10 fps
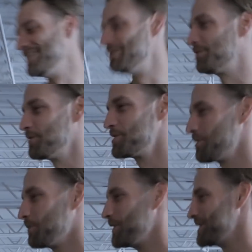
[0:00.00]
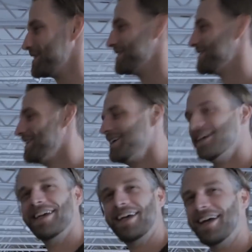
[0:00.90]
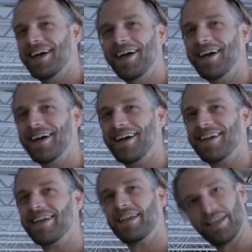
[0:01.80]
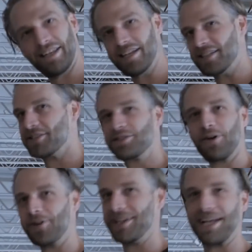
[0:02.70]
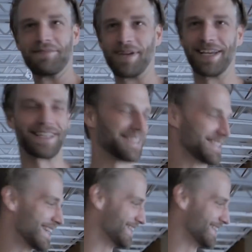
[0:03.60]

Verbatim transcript: It, for some reason. It's like a, making a set list, right? You it get, is you, totally you, like making the set